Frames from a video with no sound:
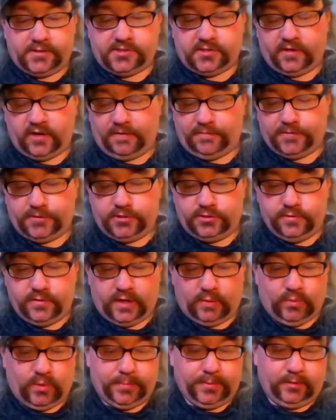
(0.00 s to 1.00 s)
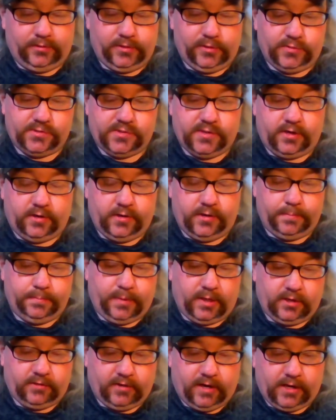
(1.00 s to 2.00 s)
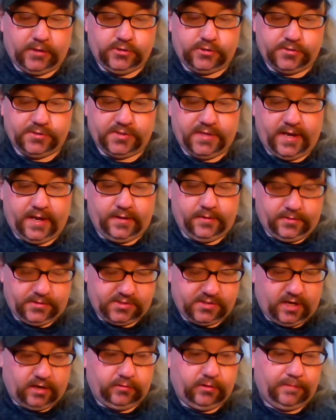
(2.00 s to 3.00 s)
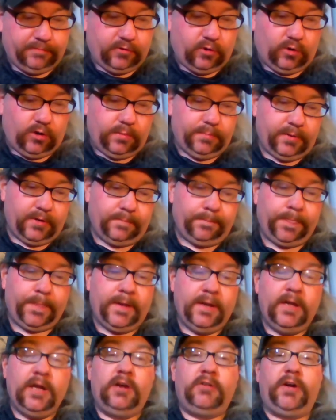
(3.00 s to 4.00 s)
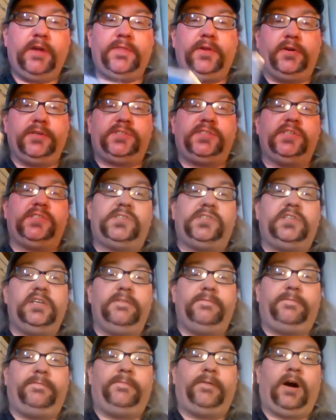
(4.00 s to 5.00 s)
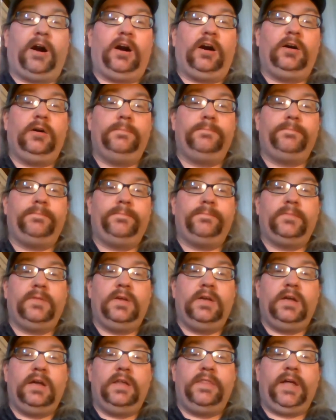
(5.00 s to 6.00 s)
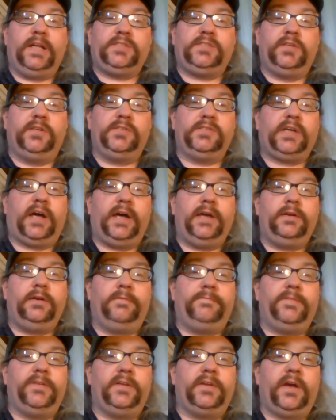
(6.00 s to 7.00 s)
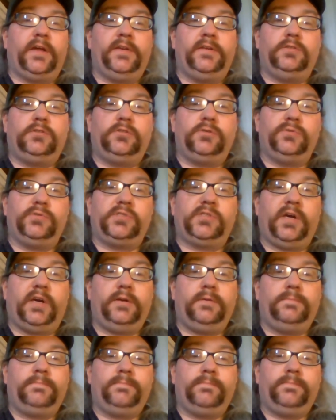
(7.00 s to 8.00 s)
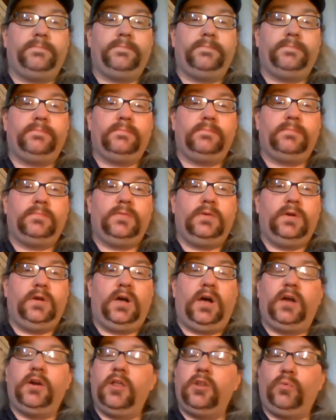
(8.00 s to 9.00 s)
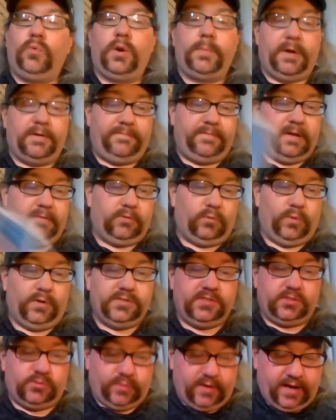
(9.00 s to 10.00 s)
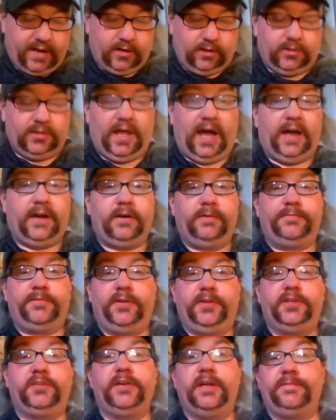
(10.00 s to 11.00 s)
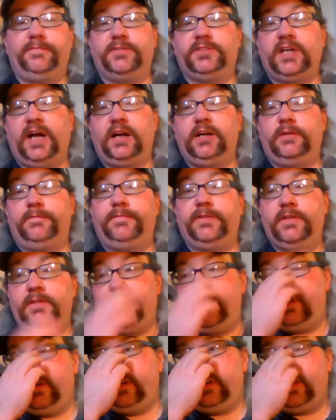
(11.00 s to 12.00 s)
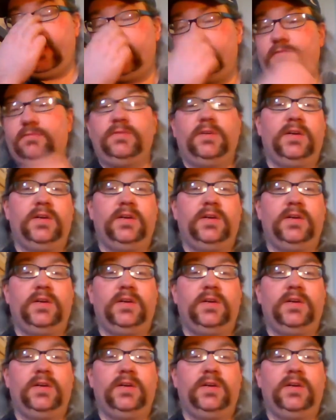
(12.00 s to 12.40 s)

uh, starting off with two that I won't be able to use in there, and Buck Rogers and uh, Scott Ruffcorn. But right there you see Steve Farr. That's the design of the 92 set. Another one of my favorite ones. This one had a lot of really great photography that uh, got